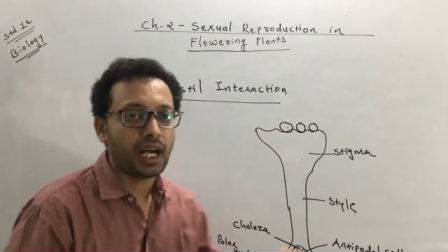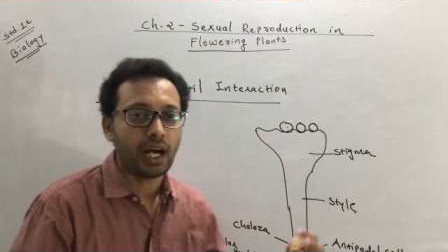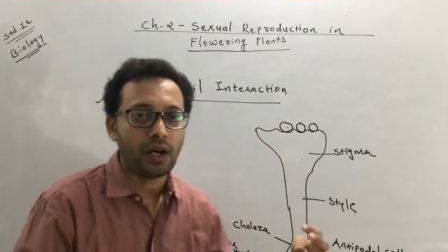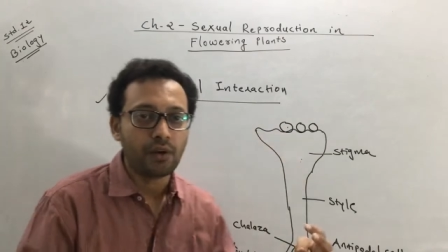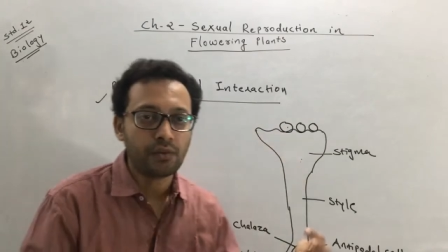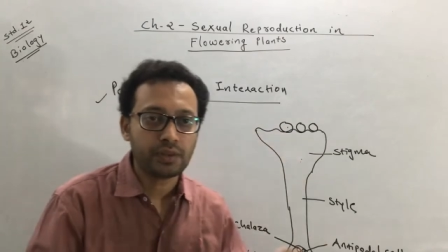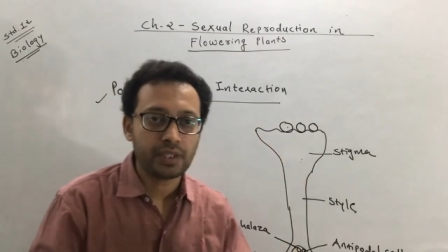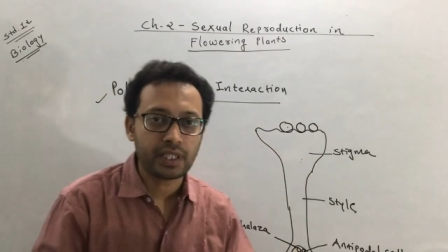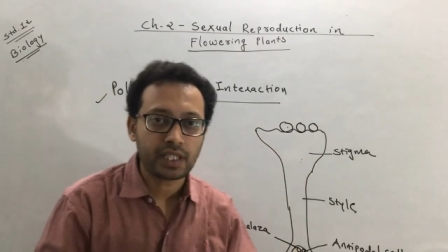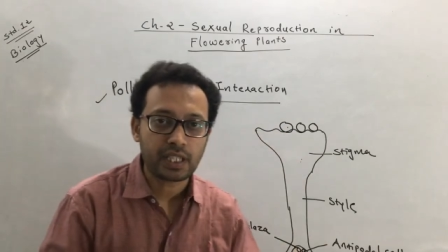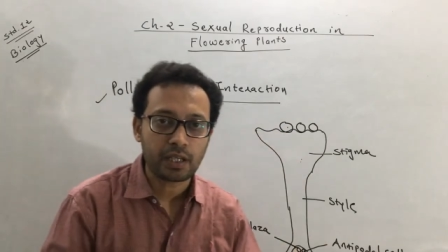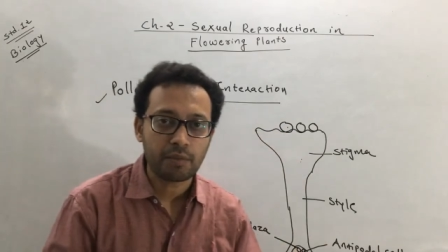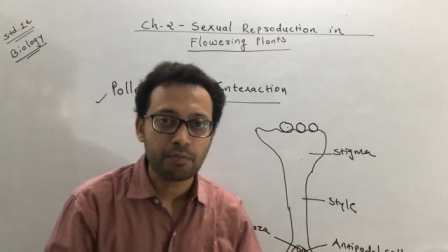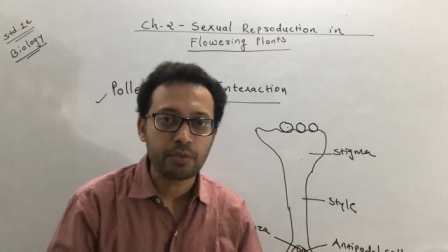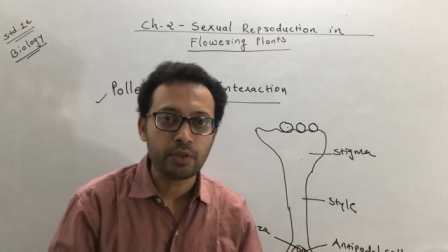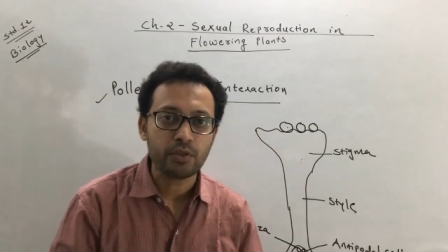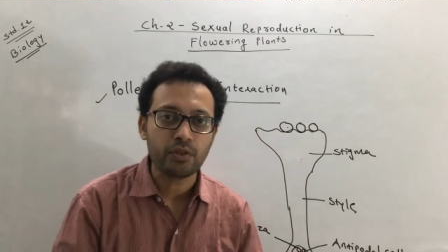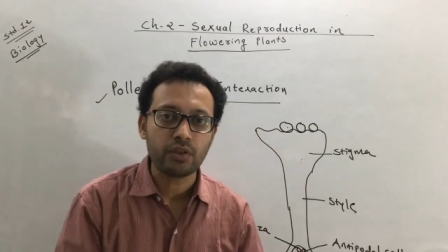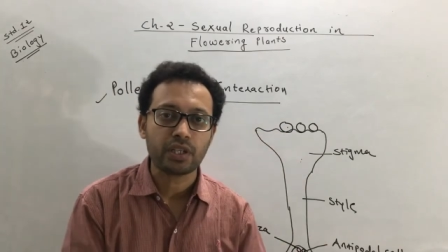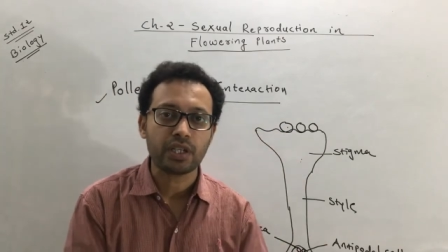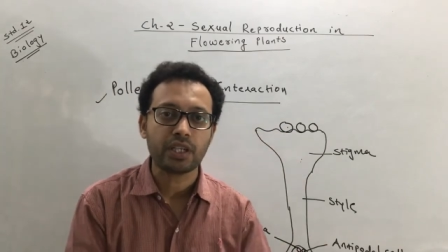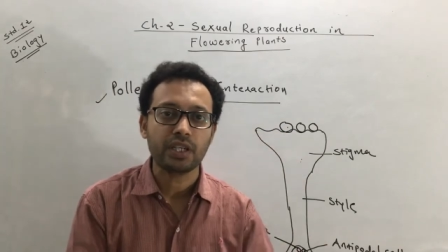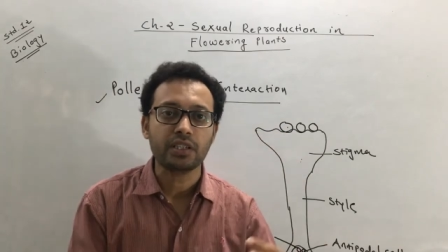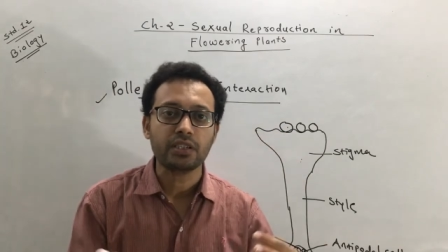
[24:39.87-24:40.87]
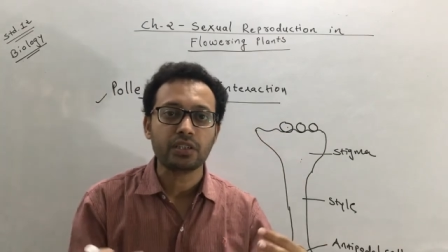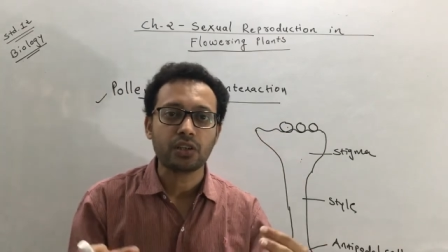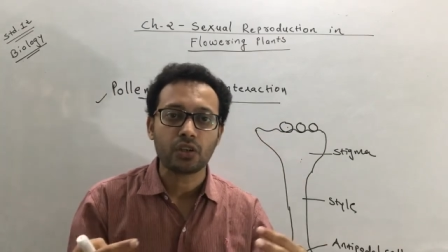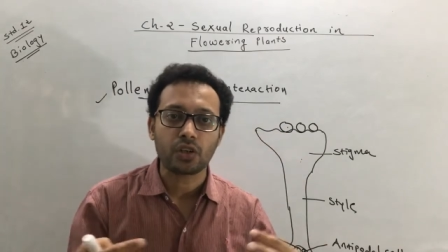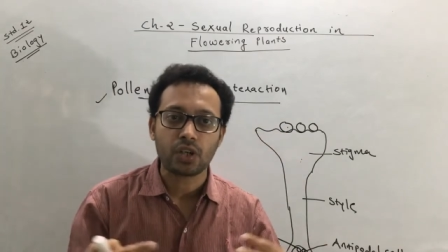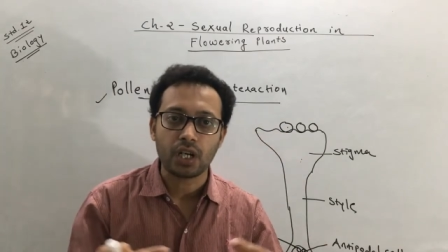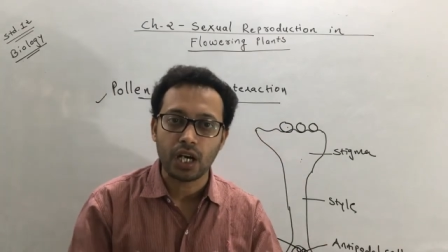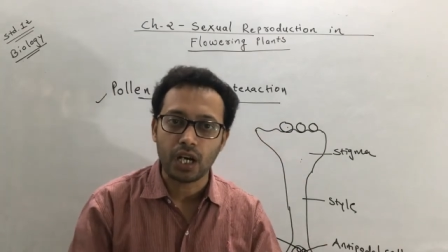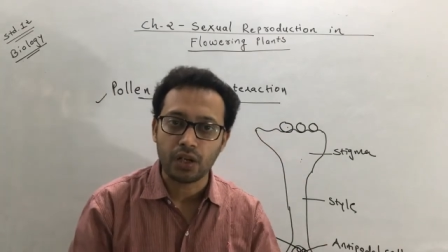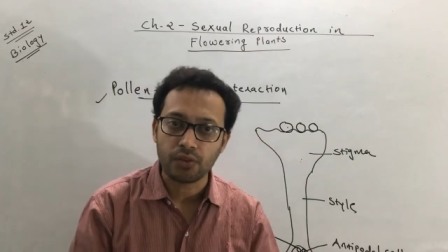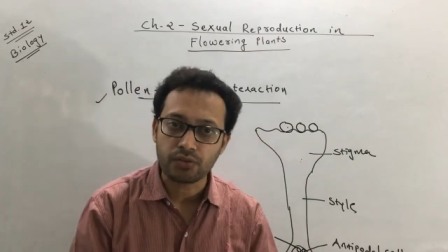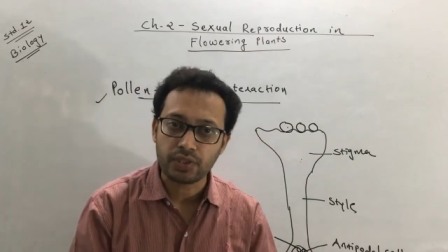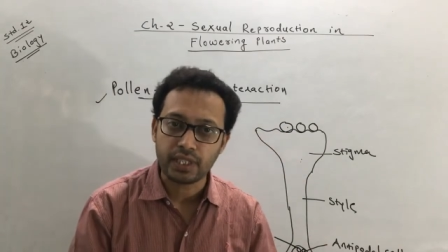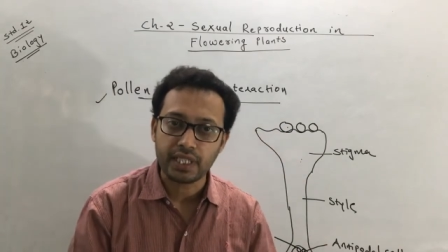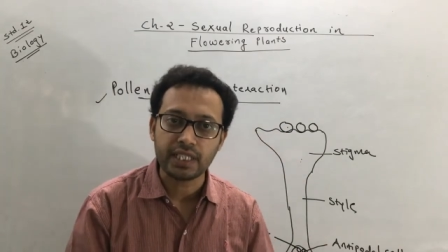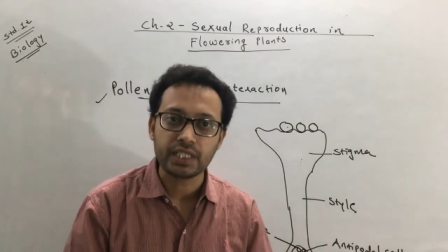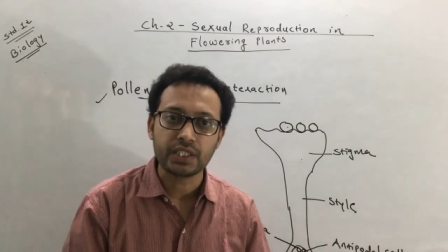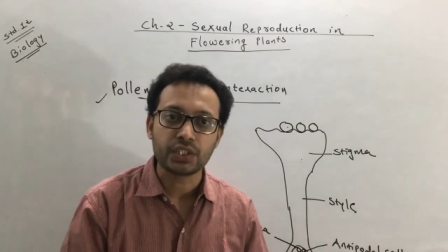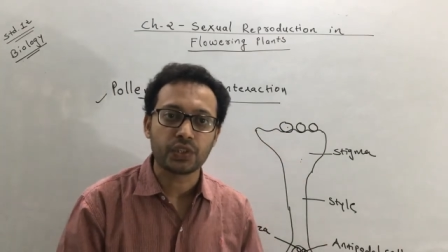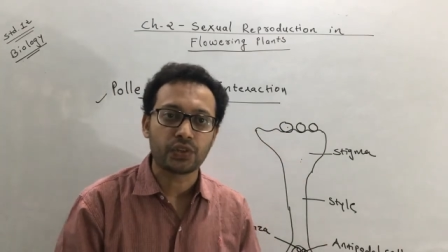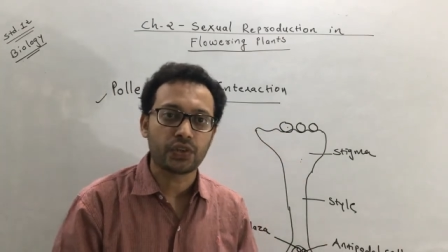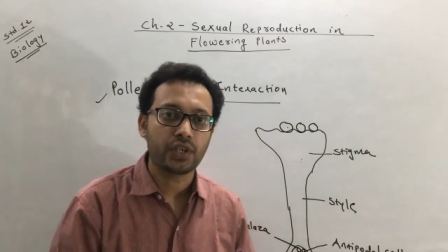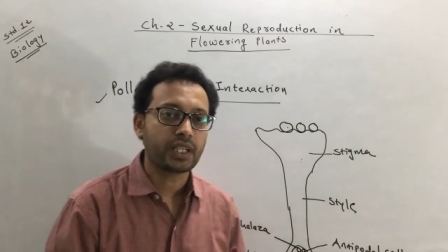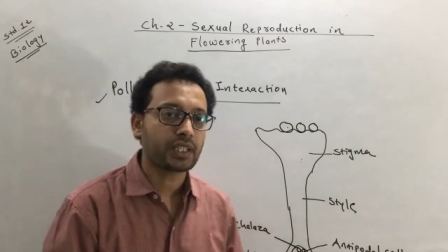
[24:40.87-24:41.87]
how they communicate or how they
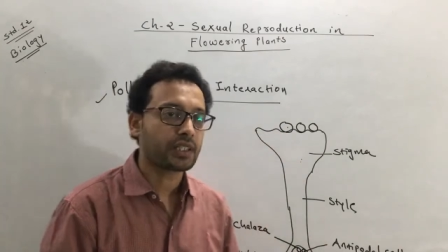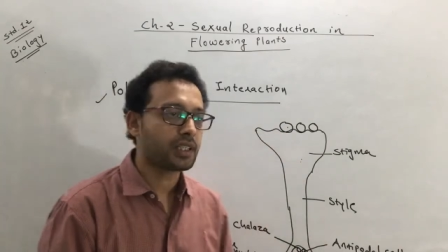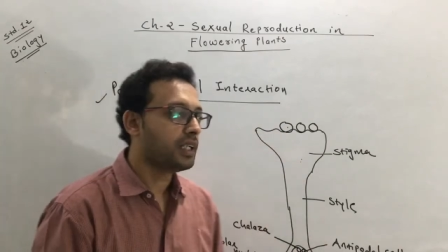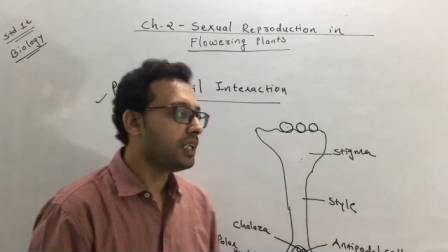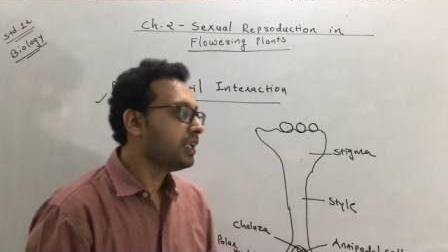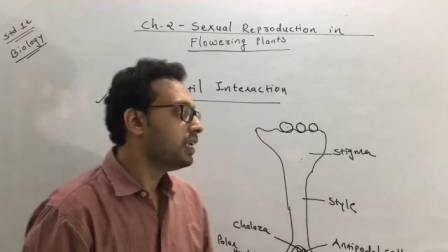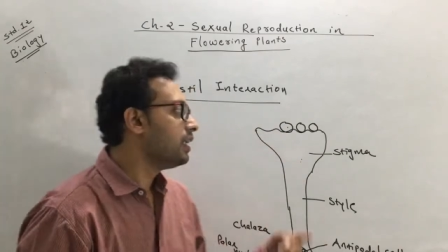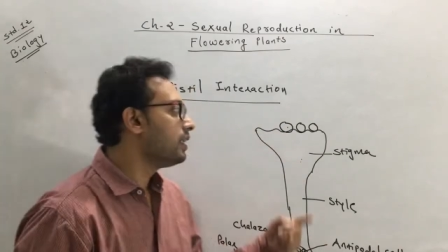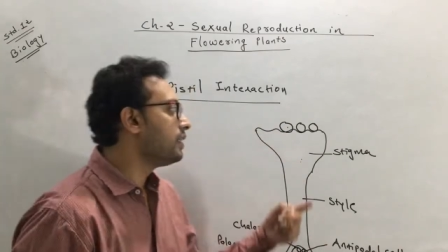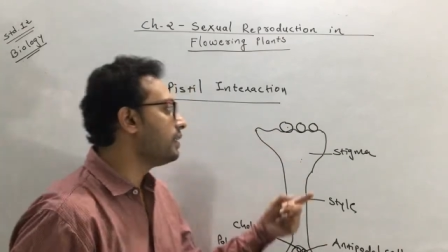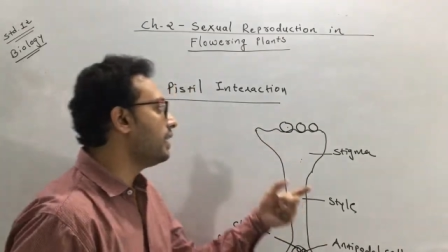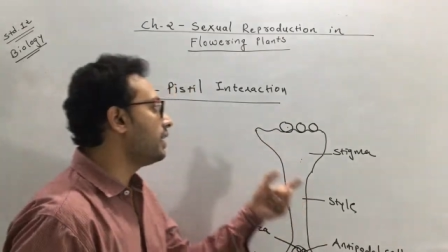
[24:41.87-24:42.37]
interact,